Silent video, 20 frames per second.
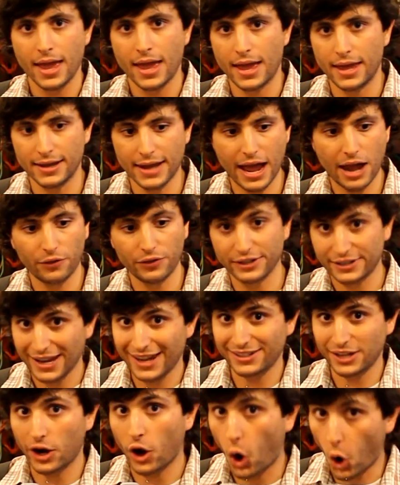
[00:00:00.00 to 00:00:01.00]
And now this
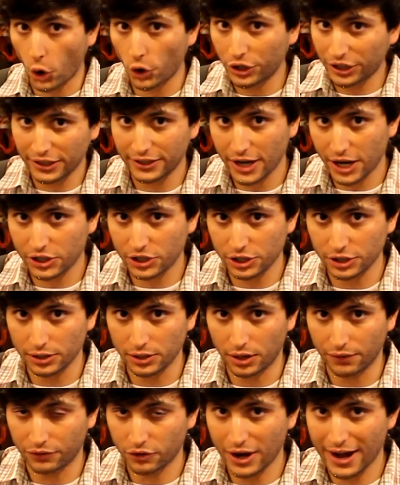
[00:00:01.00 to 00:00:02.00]
has a hard connection
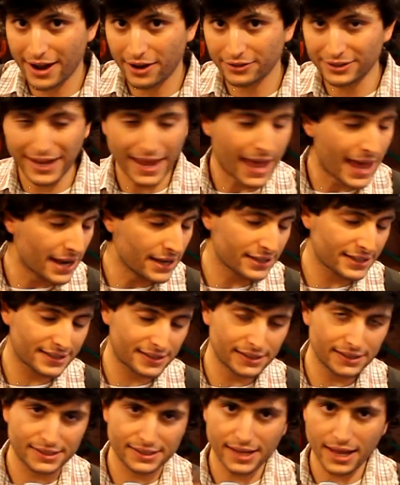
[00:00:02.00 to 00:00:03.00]
of ground, and
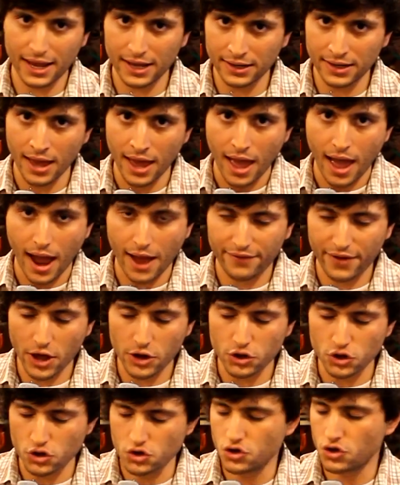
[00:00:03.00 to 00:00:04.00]
since then, I've
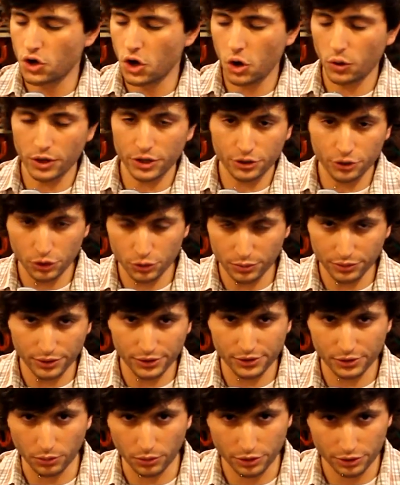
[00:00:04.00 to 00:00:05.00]
had no issues with
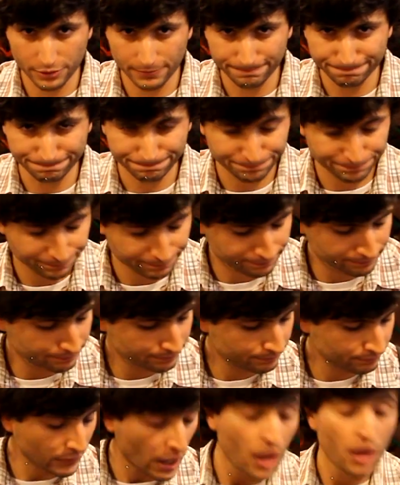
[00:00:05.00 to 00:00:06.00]
distortion.
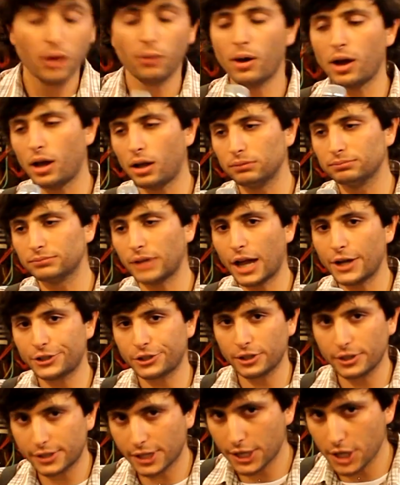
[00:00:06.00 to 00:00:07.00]
Well, I
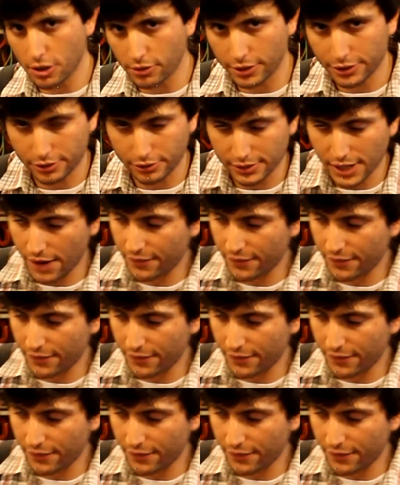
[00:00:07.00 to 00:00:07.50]
shouldn't say no issues.